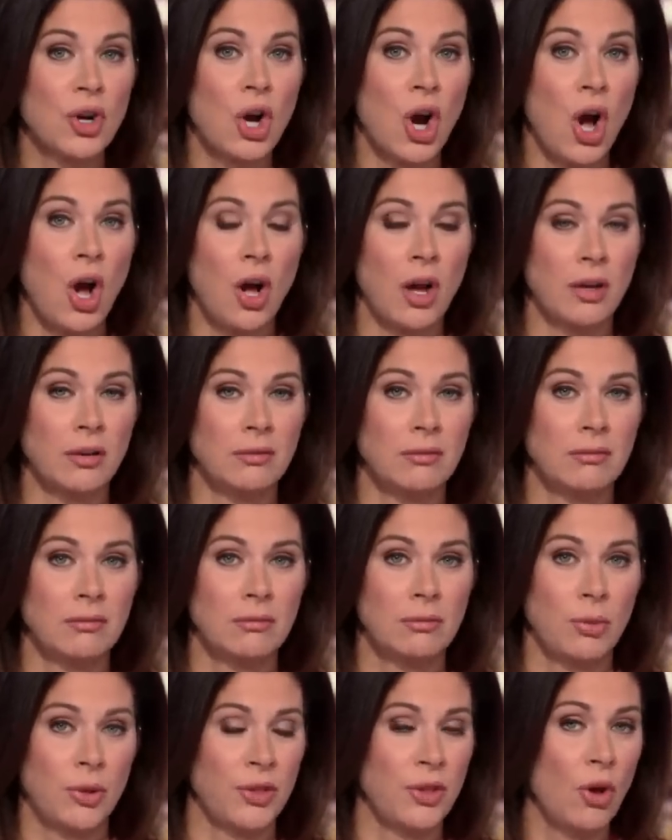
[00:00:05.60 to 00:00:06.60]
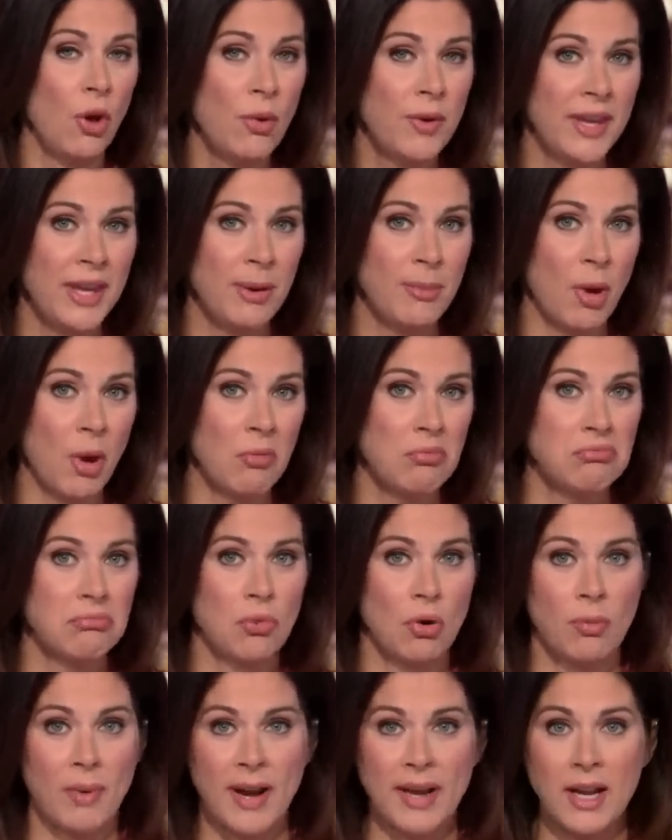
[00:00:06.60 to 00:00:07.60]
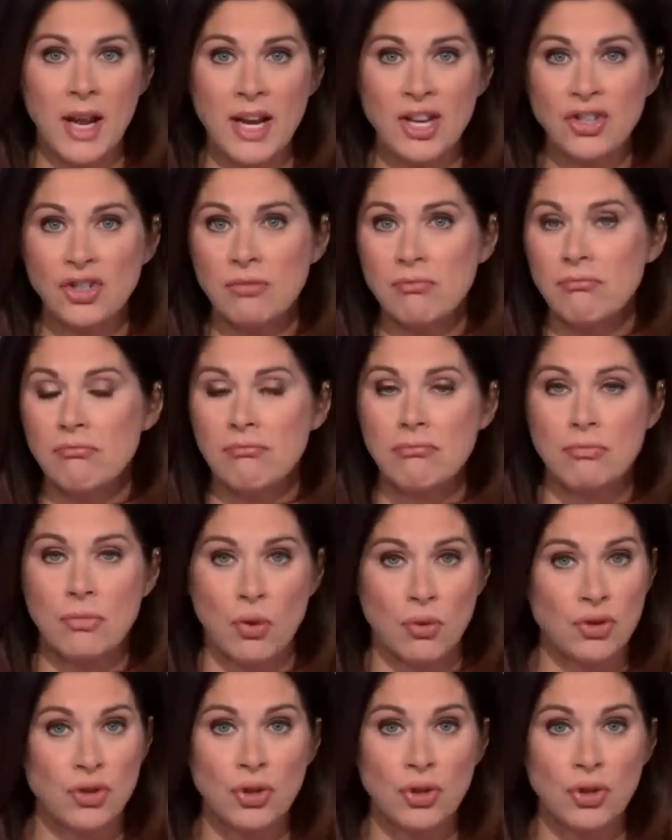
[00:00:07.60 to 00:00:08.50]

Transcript: are gone with no chemo, no radiation, no